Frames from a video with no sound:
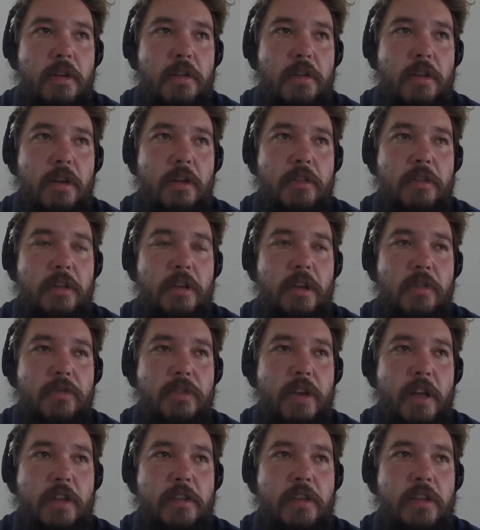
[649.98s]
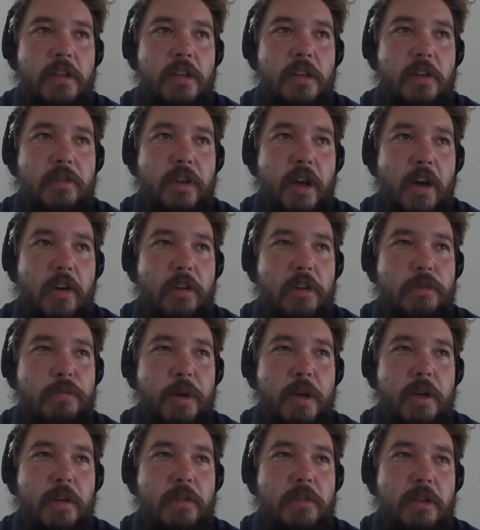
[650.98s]
there's enough density of counter
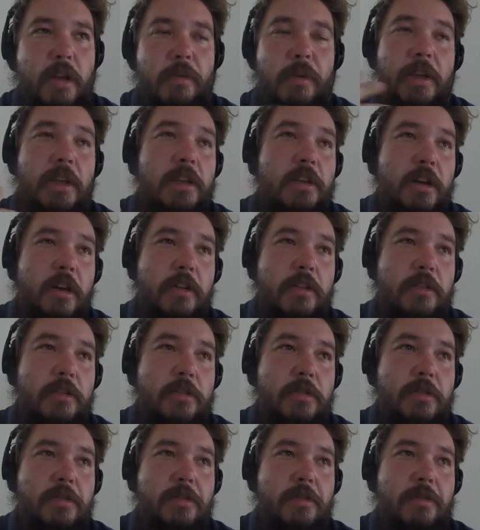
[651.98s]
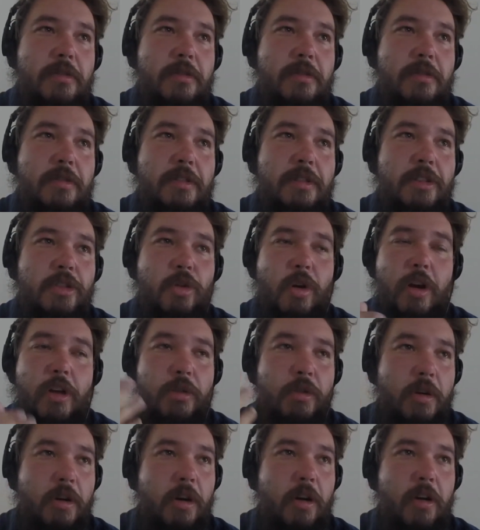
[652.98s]
spells. I mean, he does draw
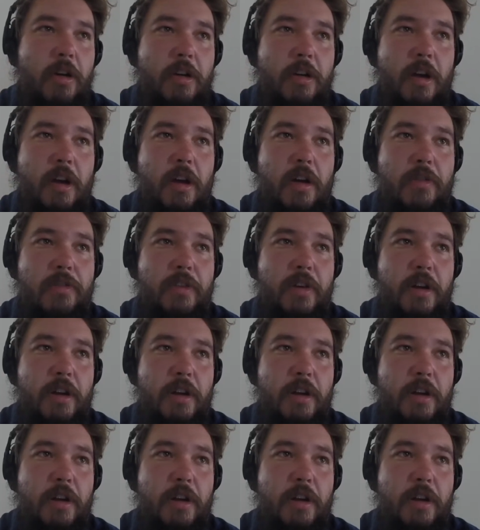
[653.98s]
you a card off